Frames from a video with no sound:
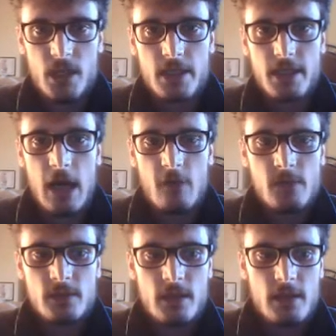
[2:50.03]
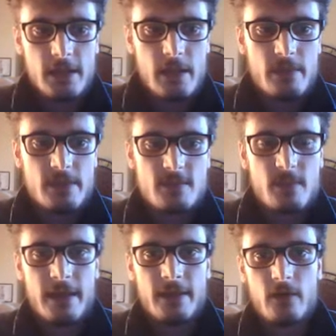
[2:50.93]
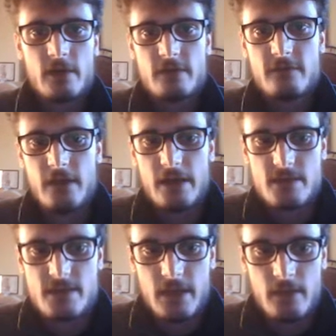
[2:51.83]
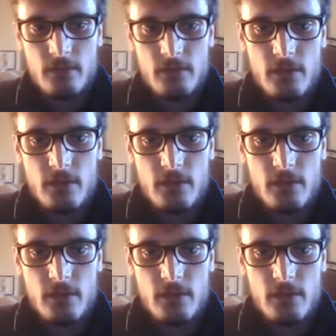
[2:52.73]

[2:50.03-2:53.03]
The output can be displayed on a defined cell,